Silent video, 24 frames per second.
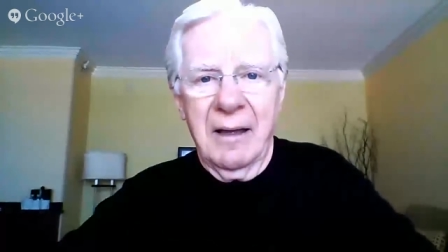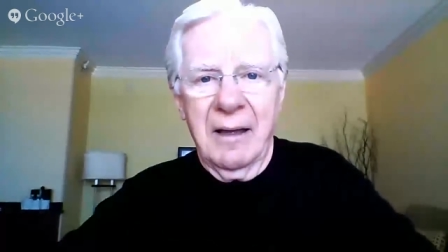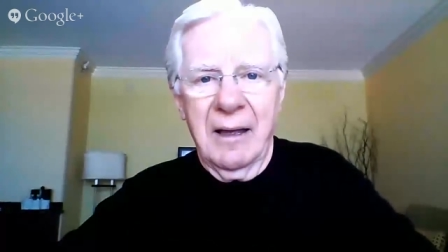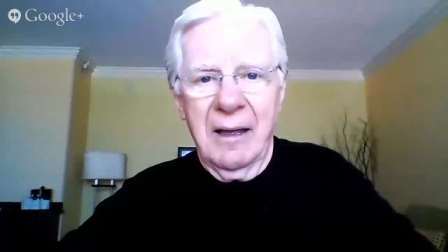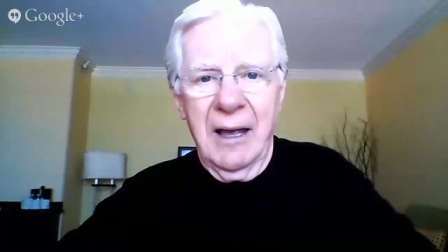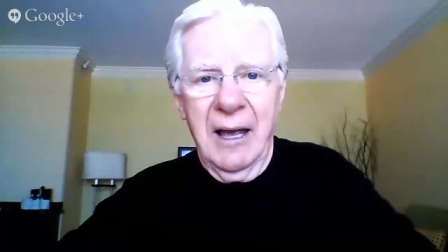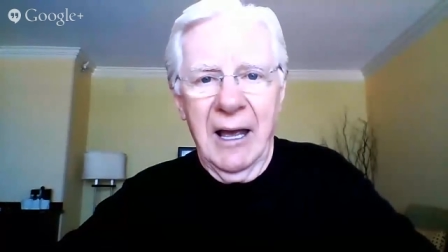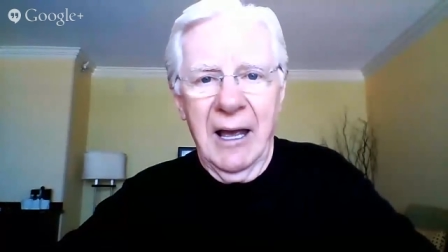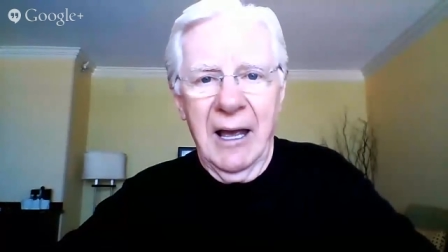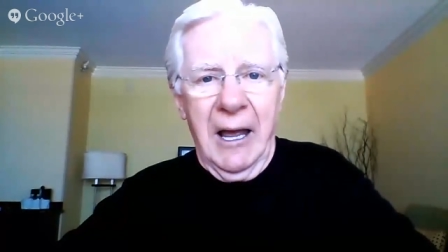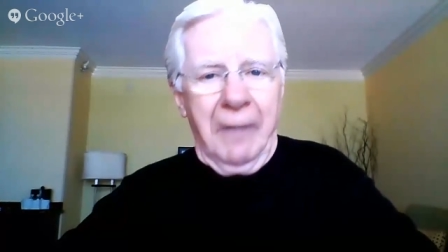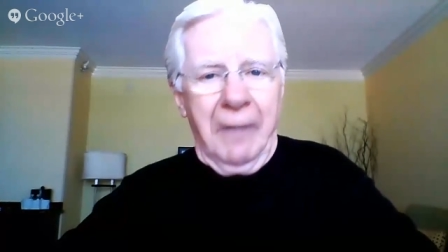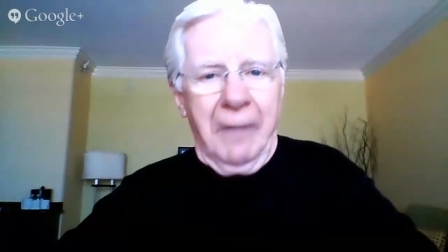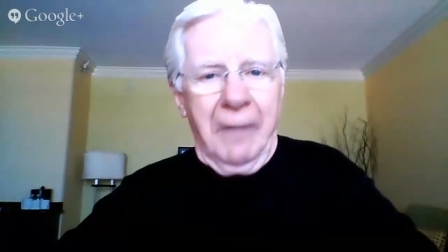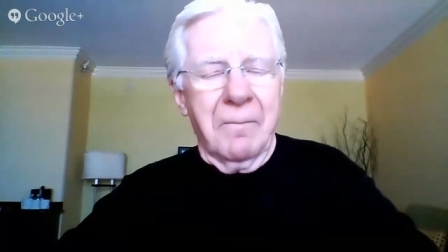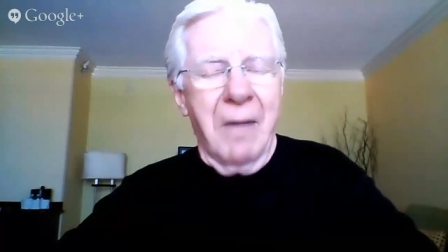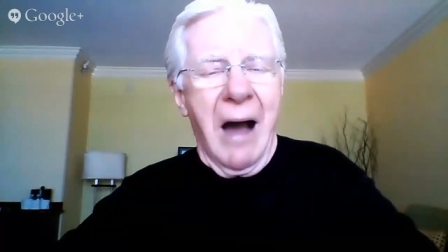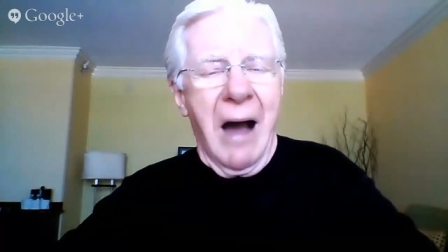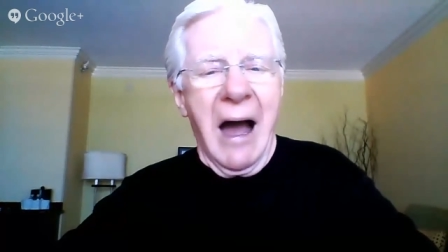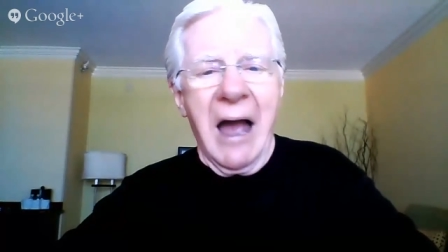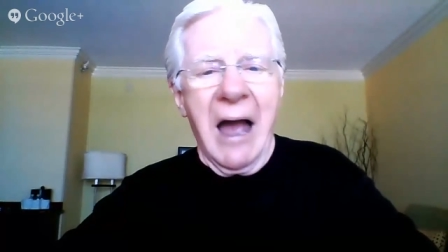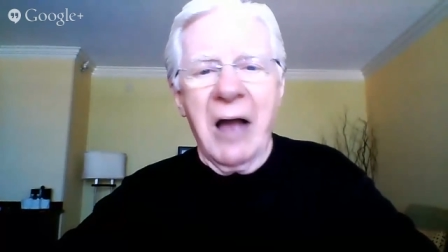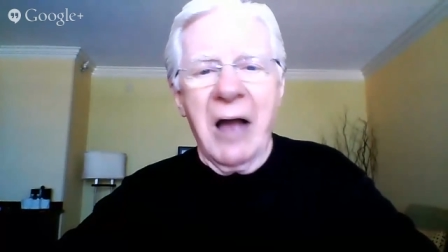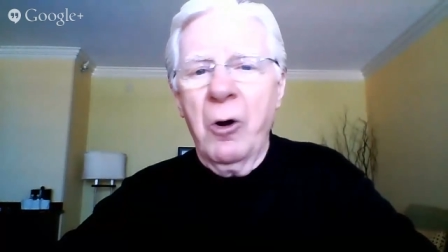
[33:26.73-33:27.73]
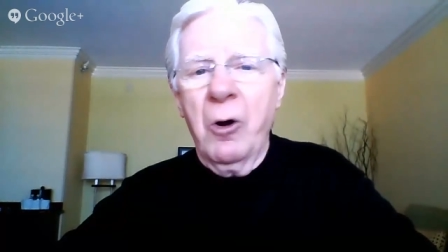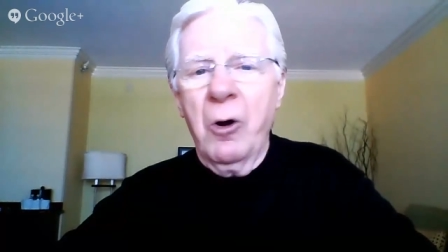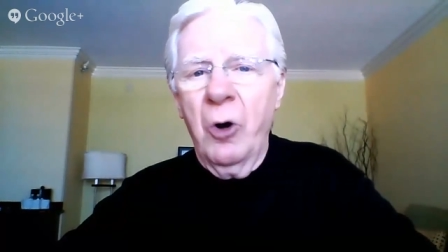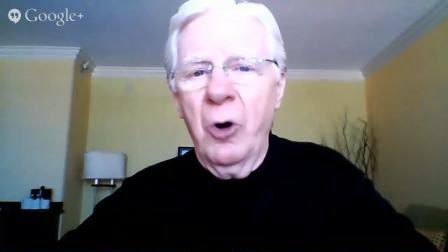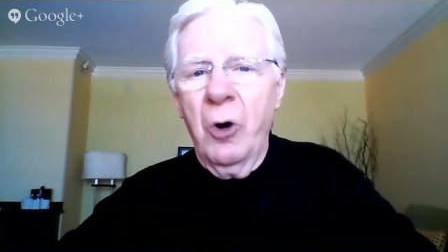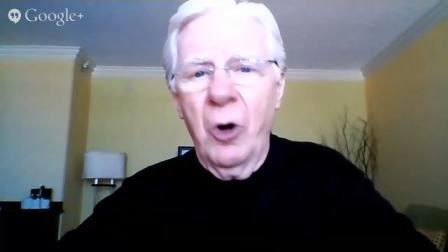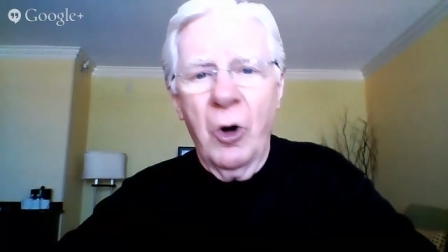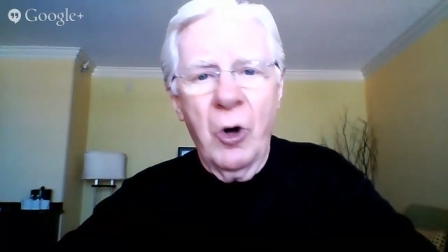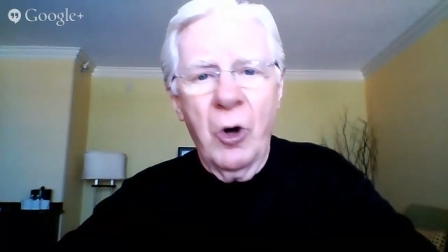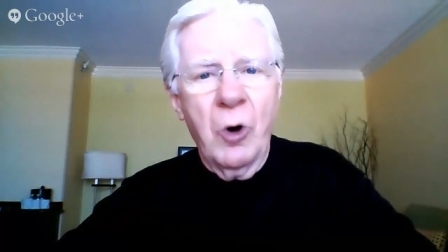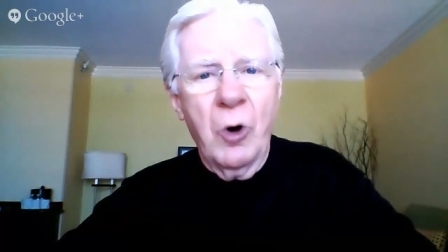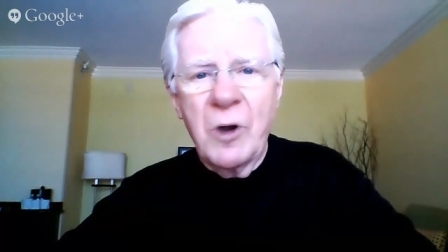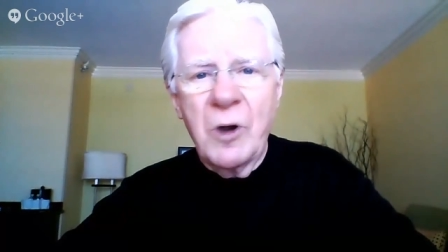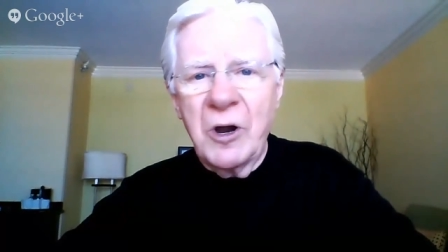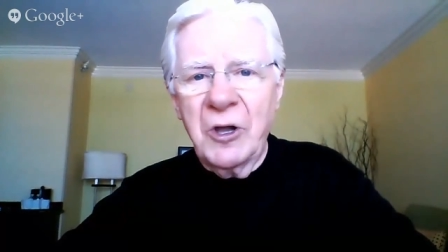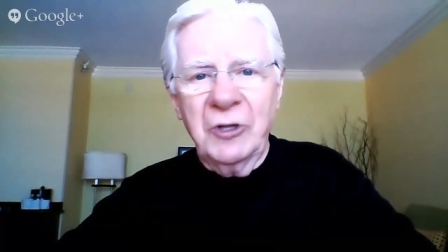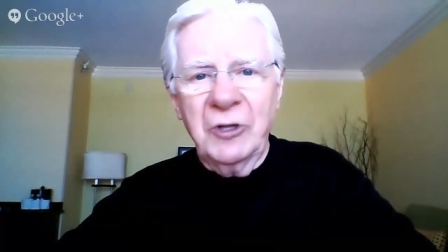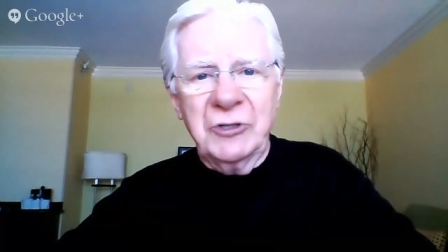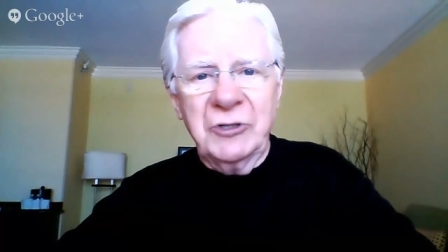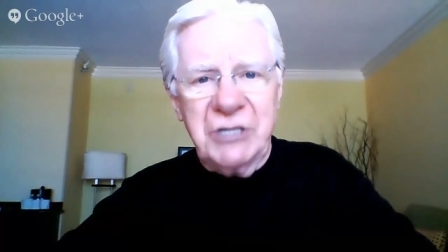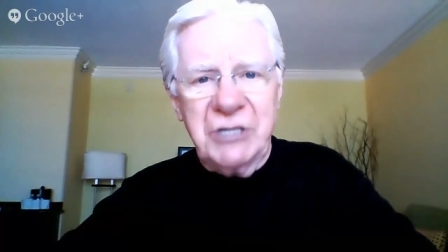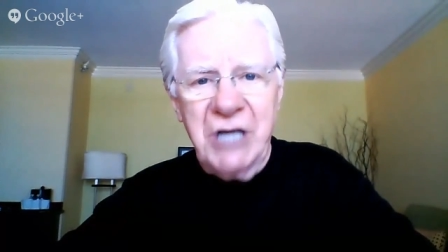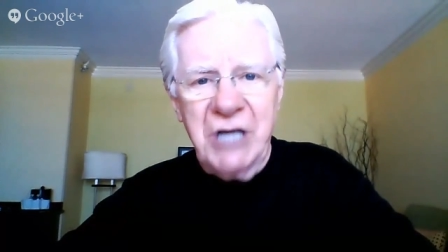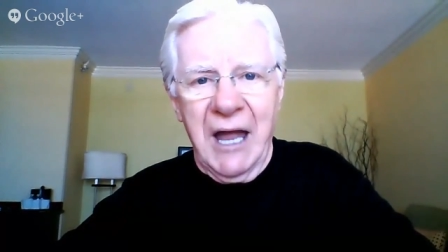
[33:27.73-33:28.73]
and my whole world
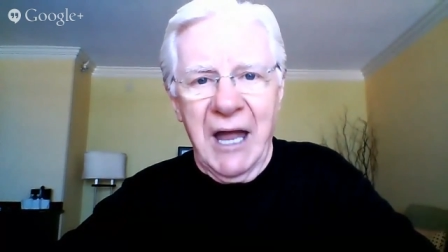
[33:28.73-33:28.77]
changed.